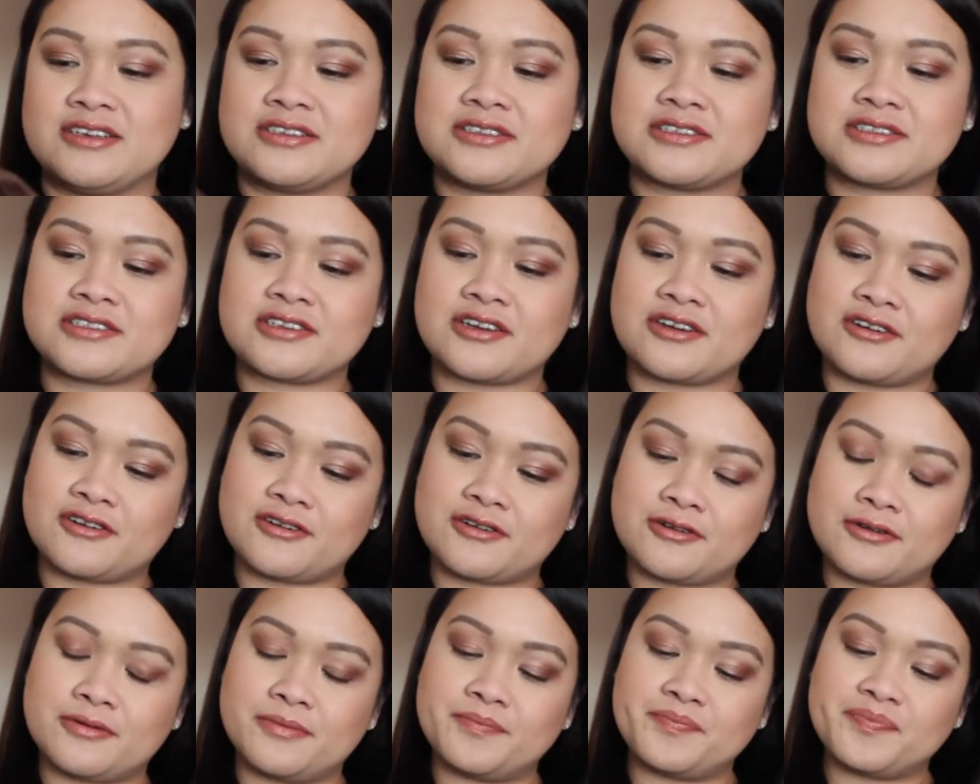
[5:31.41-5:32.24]

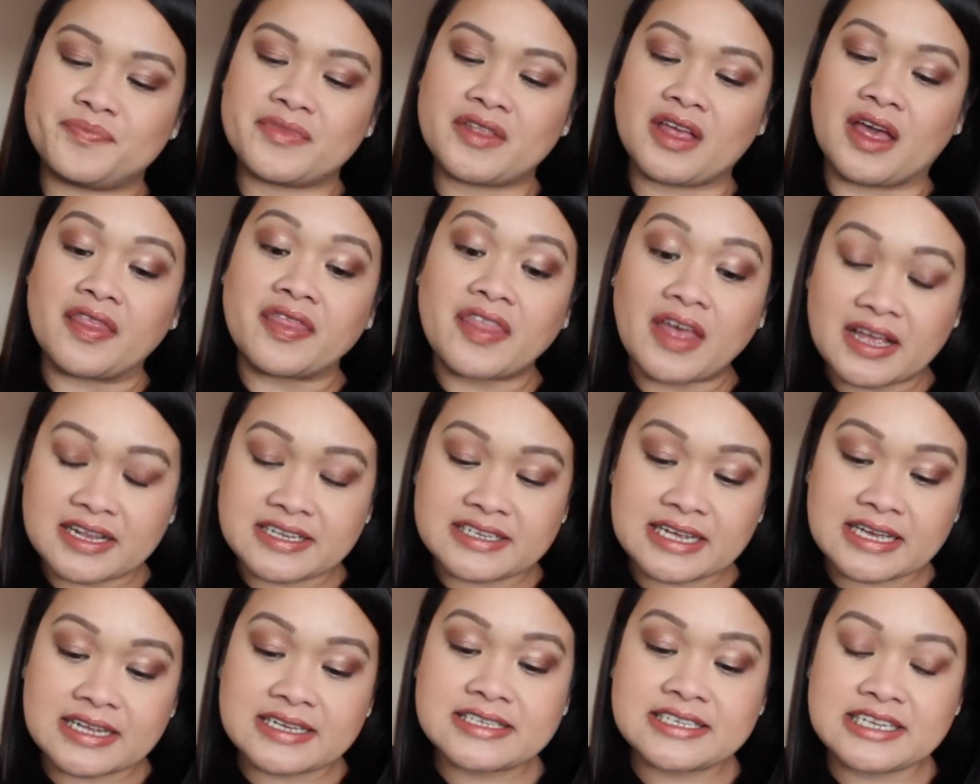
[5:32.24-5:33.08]
So they
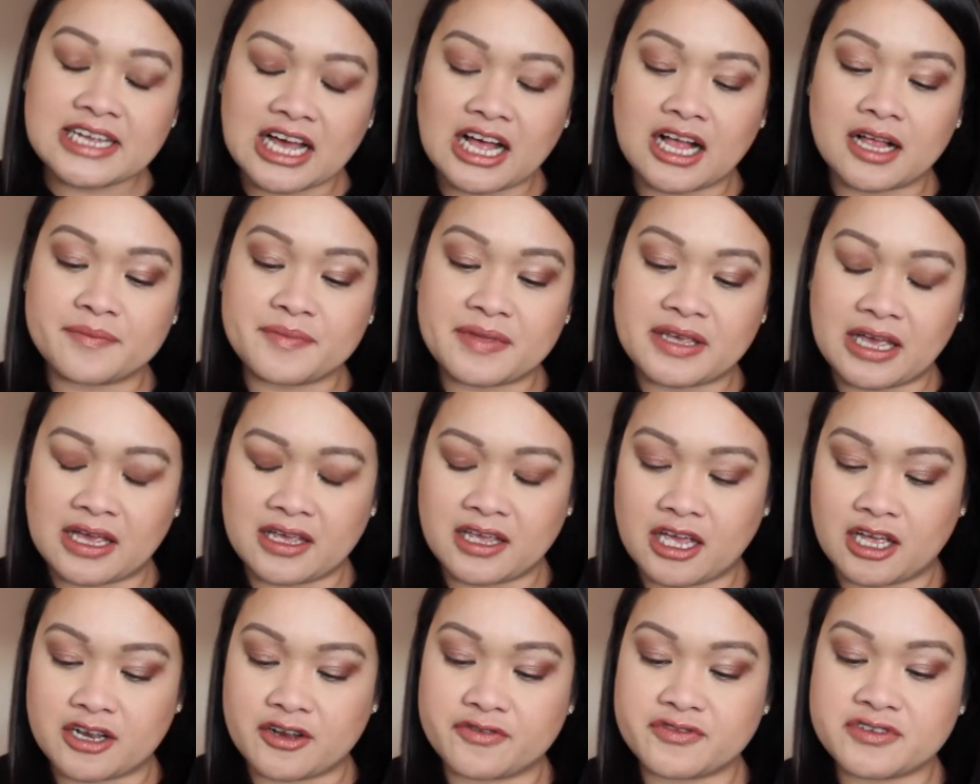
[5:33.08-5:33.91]
did tell me
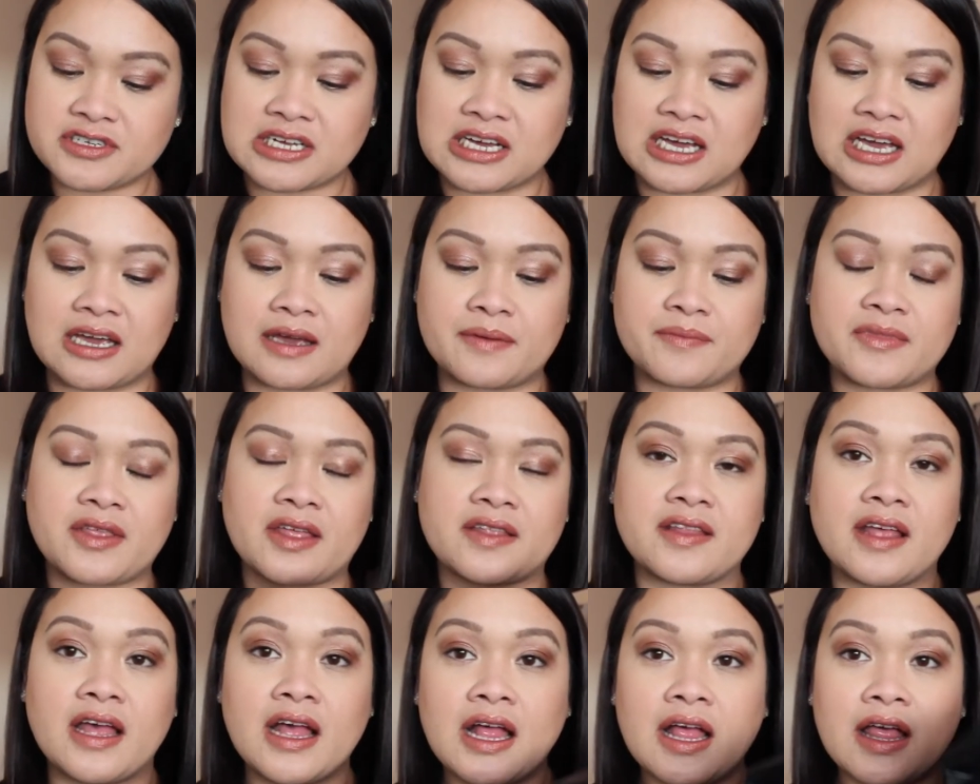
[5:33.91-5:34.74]
ahead of time
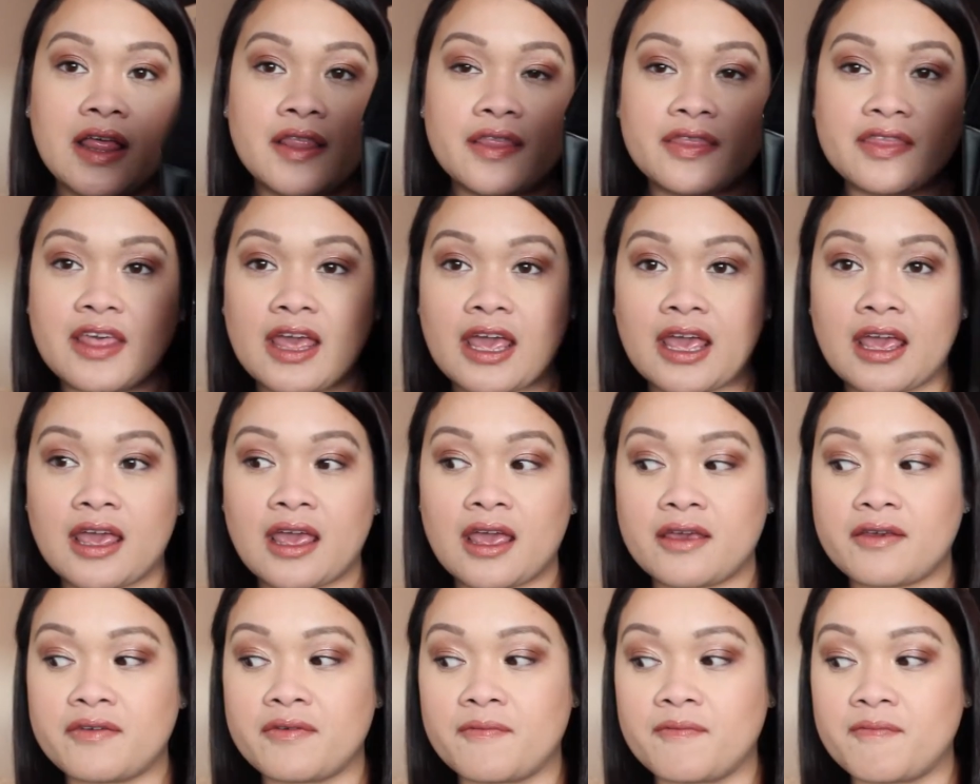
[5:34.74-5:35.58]
that
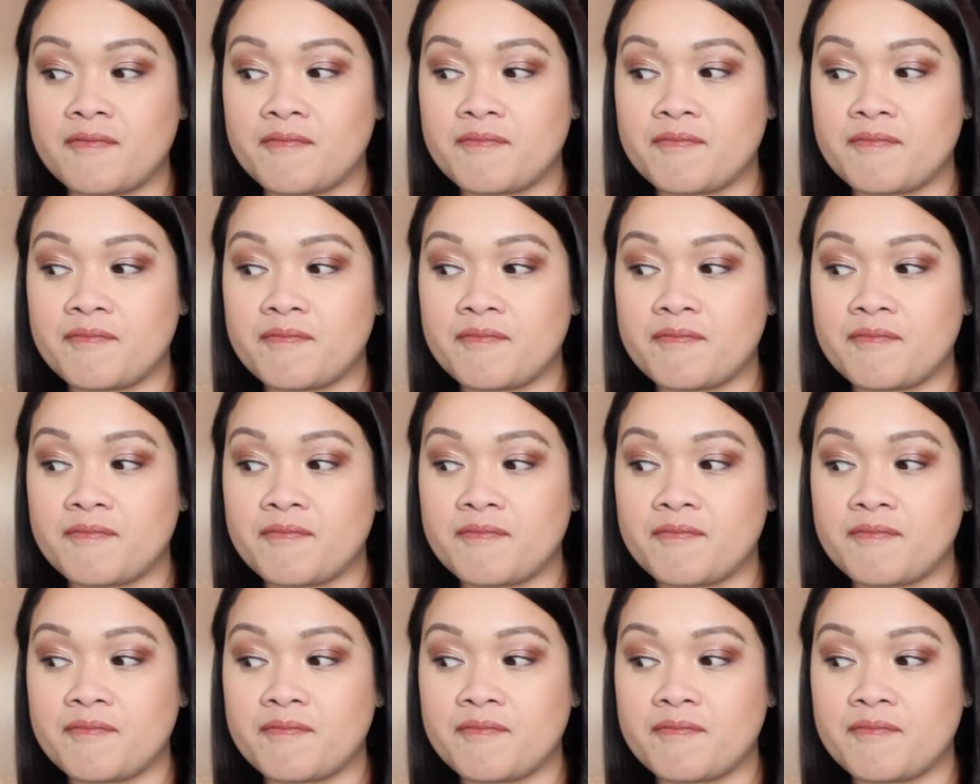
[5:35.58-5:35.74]
they